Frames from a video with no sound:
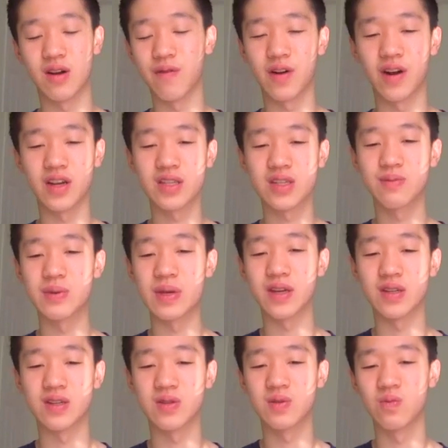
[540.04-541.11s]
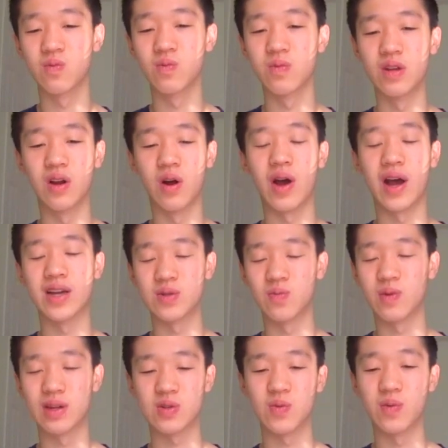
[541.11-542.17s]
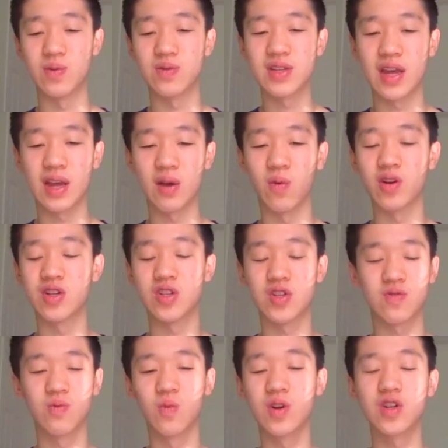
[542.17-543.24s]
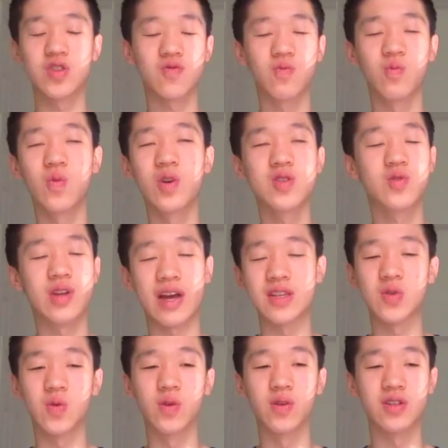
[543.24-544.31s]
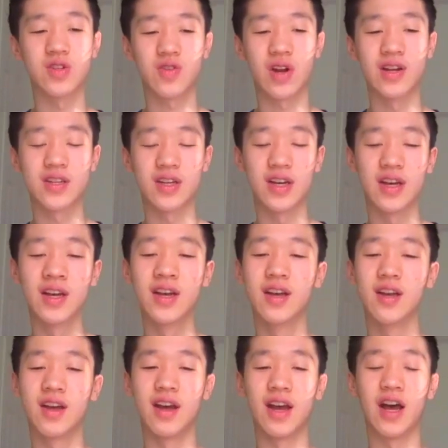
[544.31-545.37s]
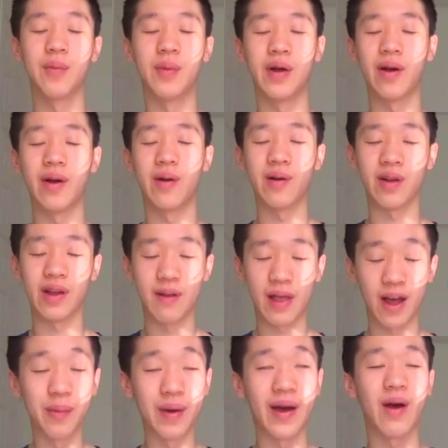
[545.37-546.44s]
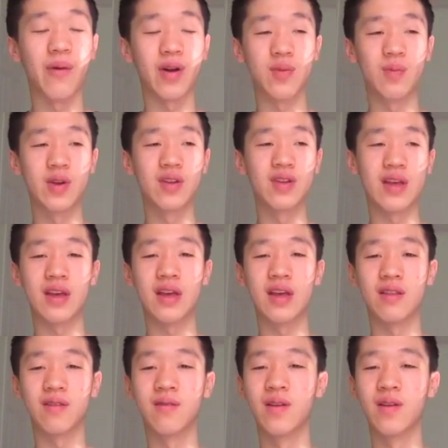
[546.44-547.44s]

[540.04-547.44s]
for us because, you know, as, as we were saying, we're just, we're just, we're just high schoolers trying to uh, help our, help out our community in